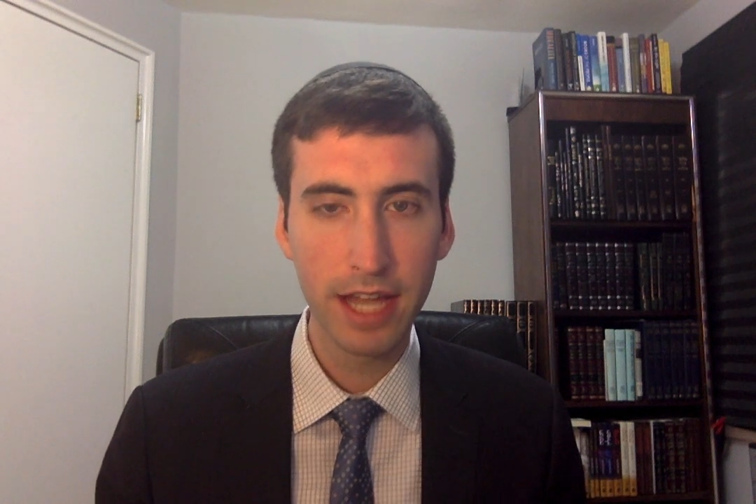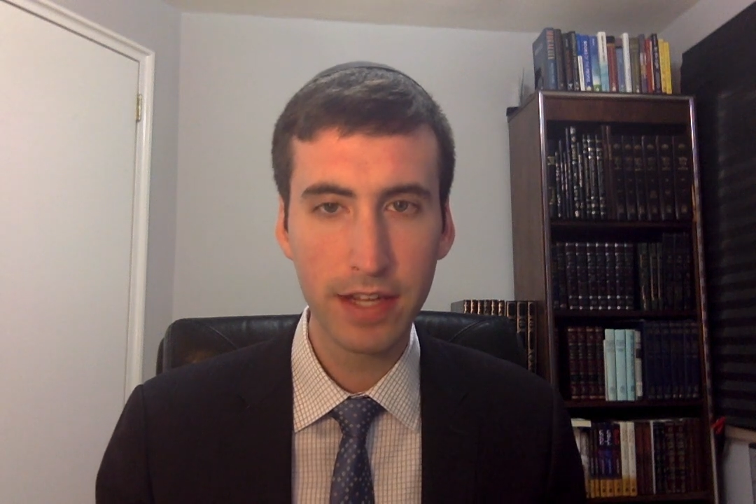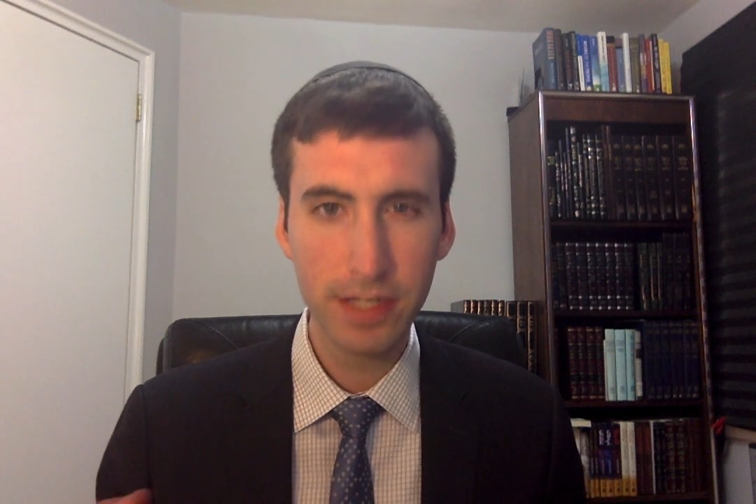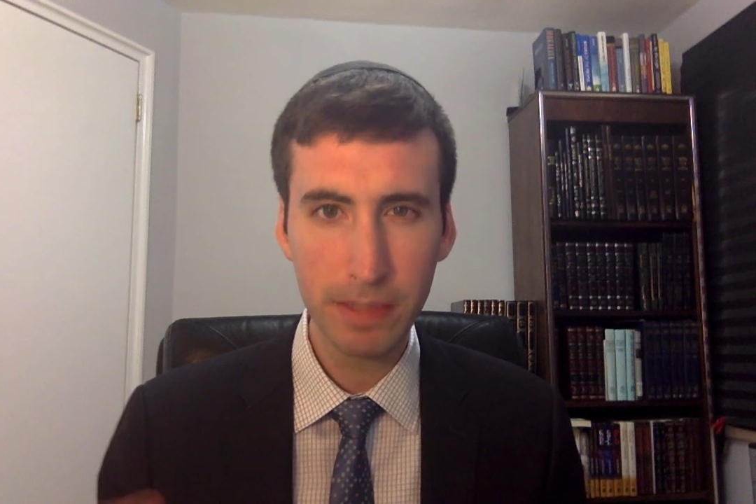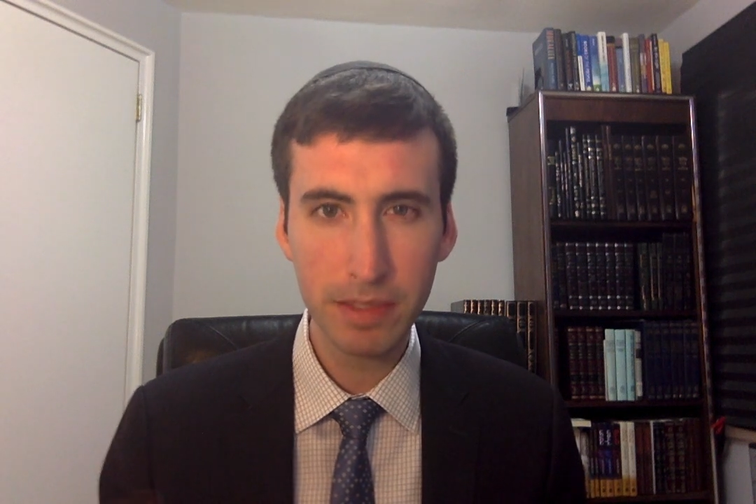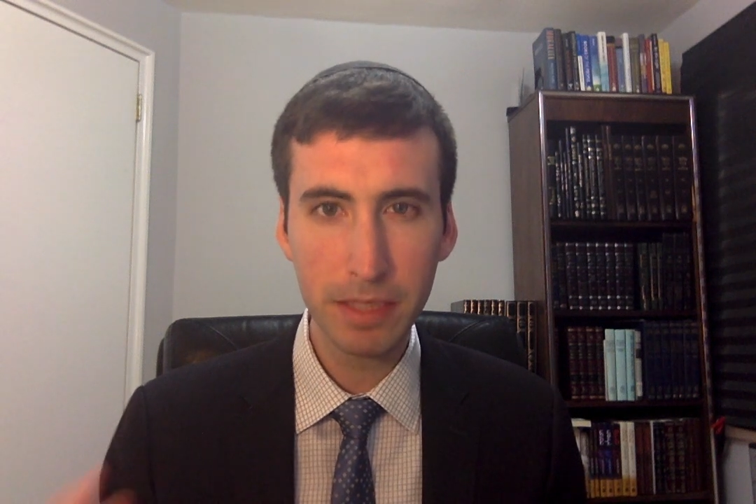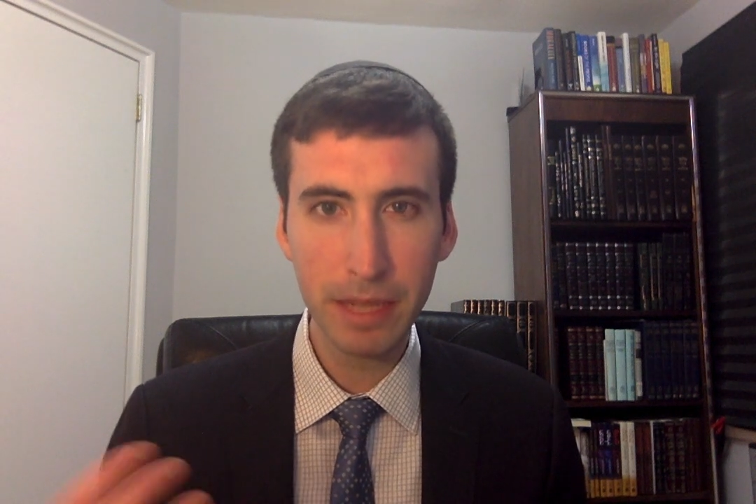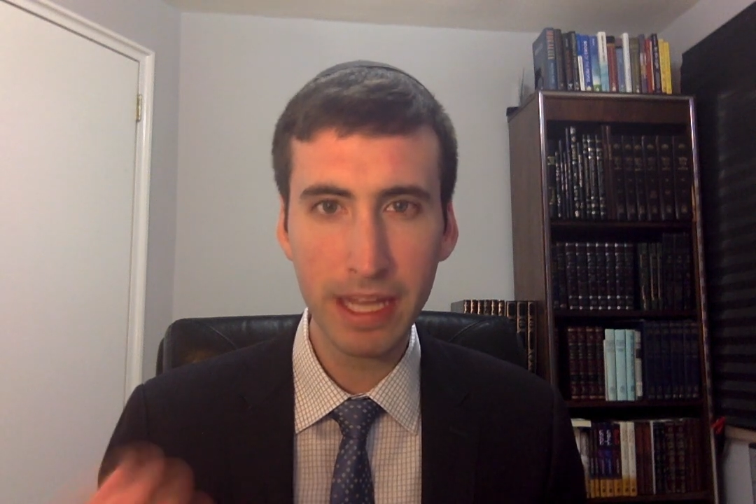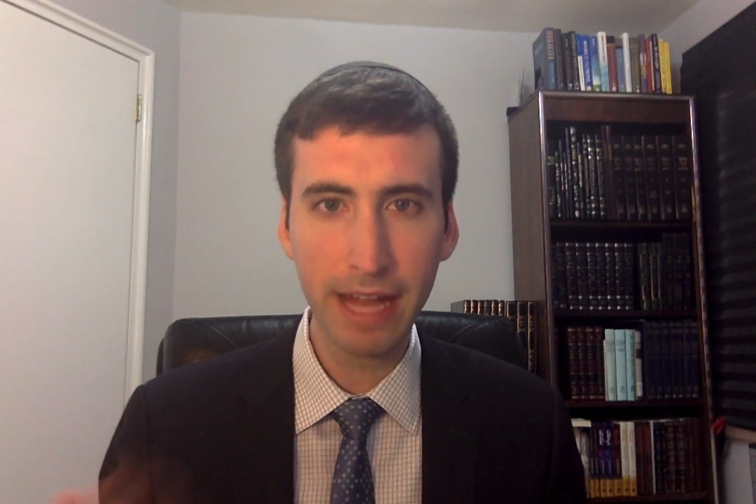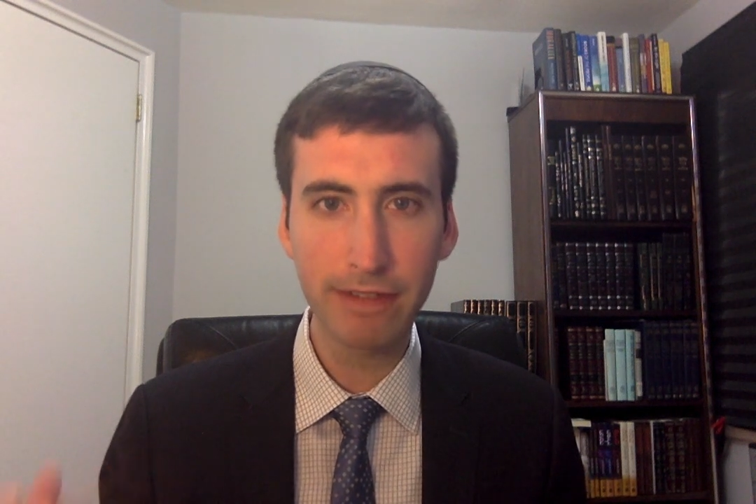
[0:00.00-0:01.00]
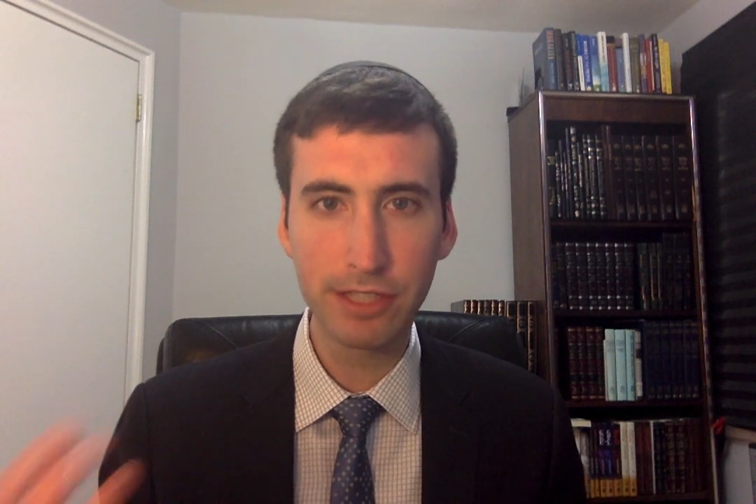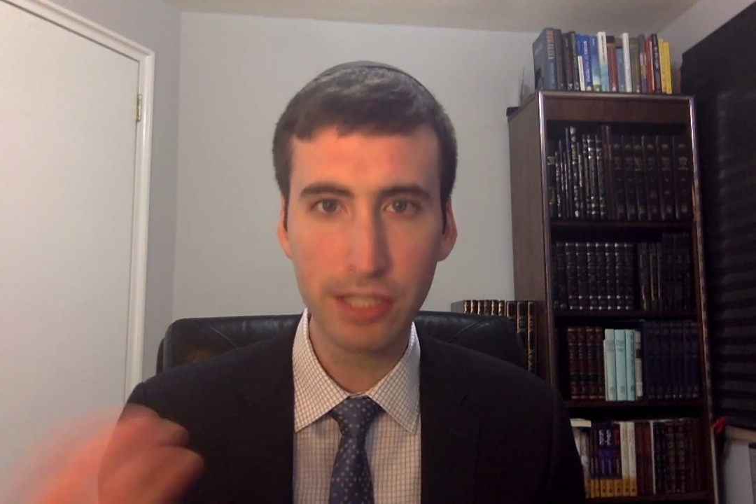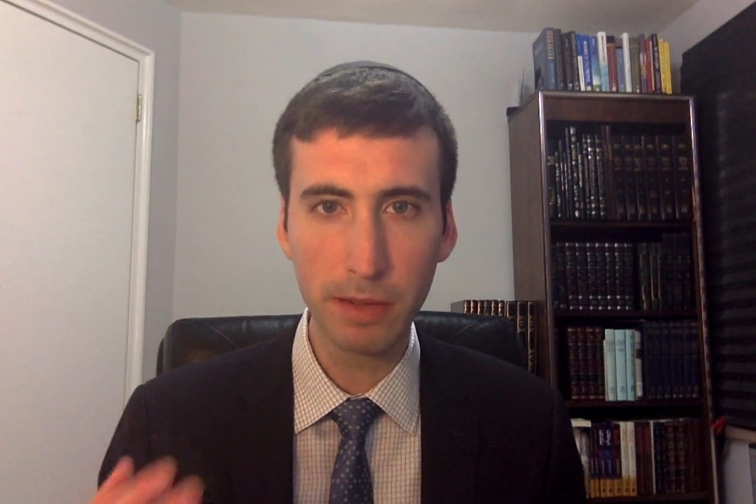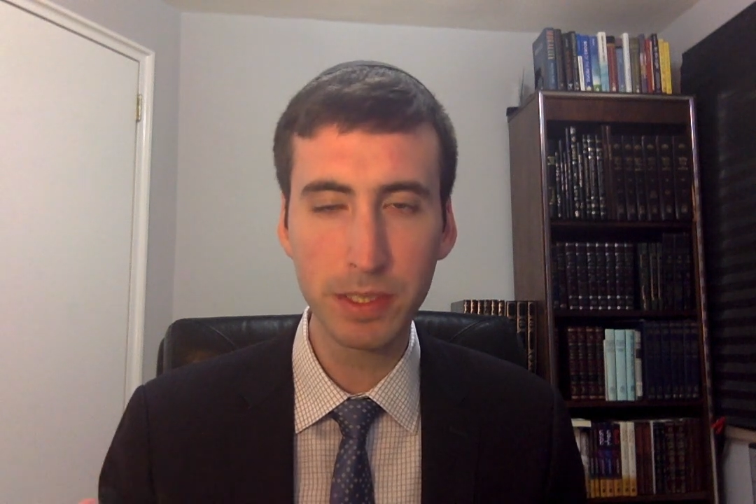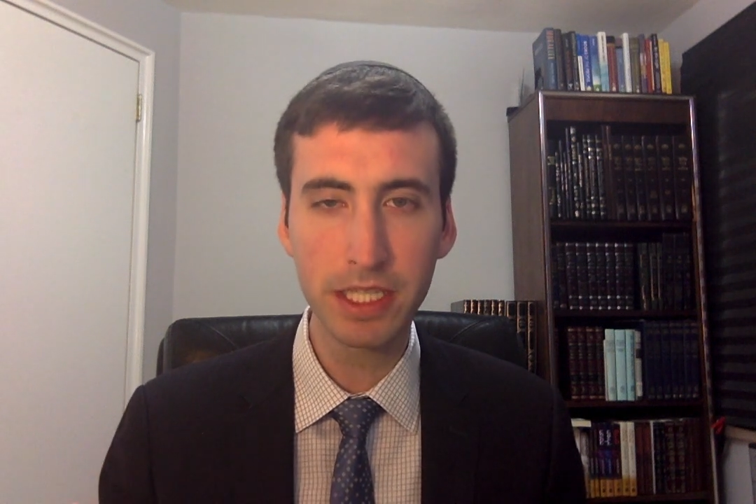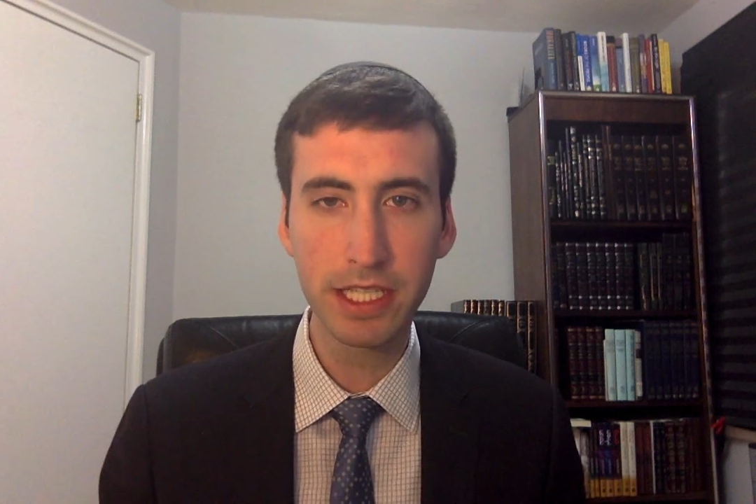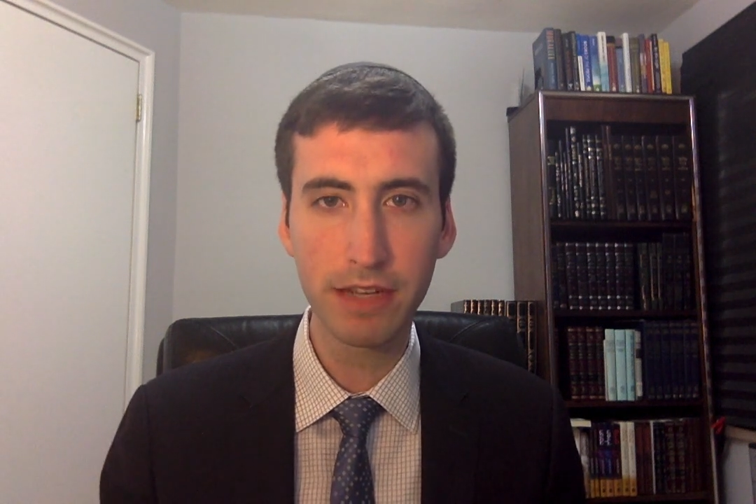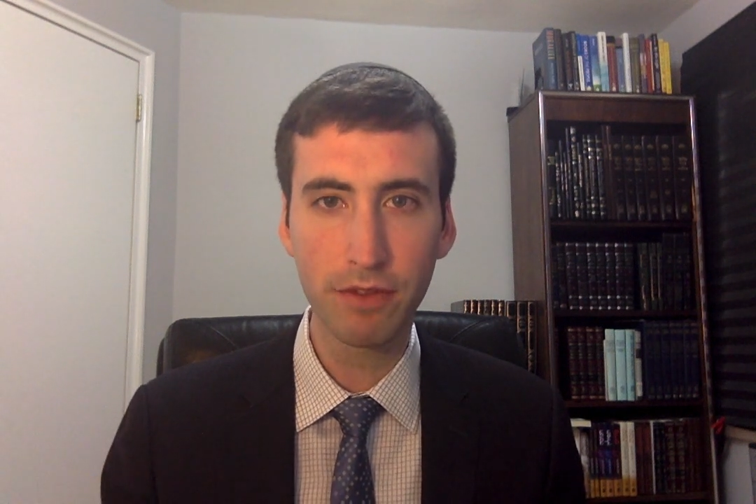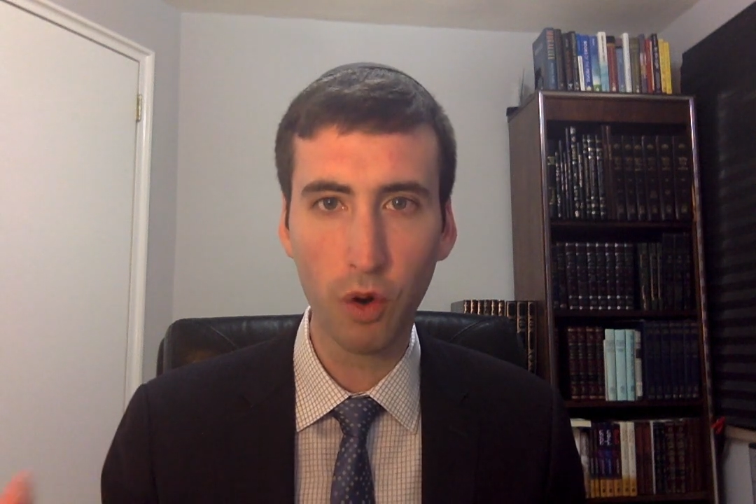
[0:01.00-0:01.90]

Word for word: there seems to be a lot of substantive